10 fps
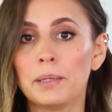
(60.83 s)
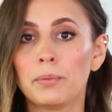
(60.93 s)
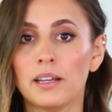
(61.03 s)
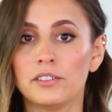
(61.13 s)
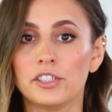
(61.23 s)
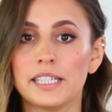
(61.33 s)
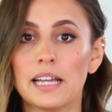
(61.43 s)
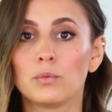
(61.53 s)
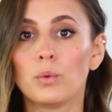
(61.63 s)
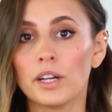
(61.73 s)
people
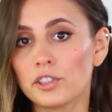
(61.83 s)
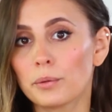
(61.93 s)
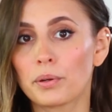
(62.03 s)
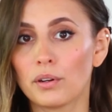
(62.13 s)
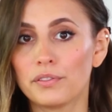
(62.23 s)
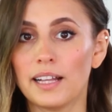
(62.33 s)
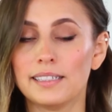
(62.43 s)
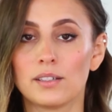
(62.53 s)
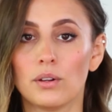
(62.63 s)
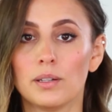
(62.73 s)
understand what your profile
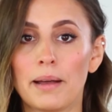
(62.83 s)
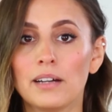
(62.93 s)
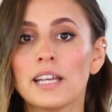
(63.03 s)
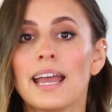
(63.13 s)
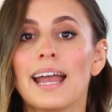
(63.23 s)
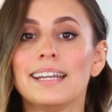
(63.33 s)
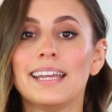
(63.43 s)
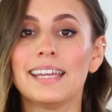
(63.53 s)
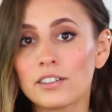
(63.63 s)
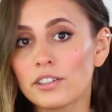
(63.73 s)
is all about and
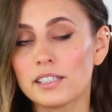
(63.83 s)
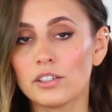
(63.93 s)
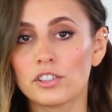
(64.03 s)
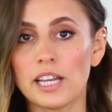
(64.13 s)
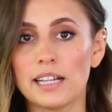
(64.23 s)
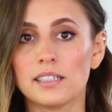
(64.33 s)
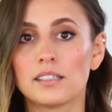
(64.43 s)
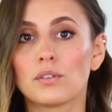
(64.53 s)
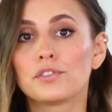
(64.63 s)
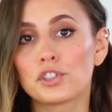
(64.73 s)
increase your
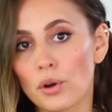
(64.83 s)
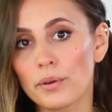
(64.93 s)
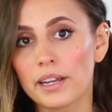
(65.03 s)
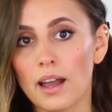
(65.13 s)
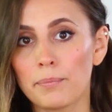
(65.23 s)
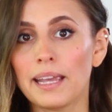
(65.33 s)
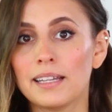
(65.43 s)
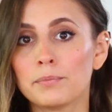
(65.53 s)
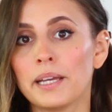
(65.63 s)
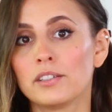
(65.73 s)
chances of showing up
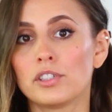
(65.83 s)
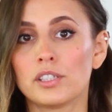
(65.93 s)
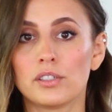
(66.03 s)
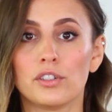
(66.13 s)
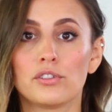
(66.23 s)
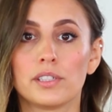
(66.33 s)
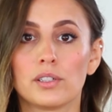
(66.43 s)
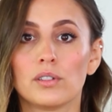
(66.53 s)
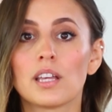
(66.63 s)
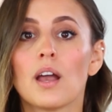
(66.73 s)
in Pinterest search
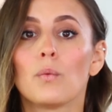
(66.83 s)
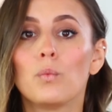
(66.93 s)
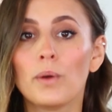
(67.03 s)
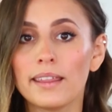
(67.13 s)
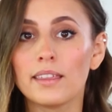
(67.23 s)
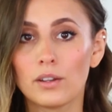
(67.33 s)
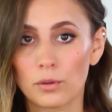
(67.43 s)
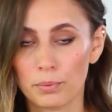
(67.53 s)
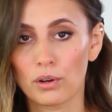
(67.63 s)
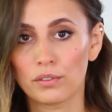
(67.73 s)
results with
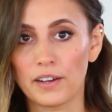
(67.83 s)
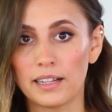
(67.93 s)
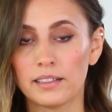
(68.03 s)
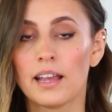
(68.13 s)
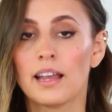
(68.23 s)
your profile.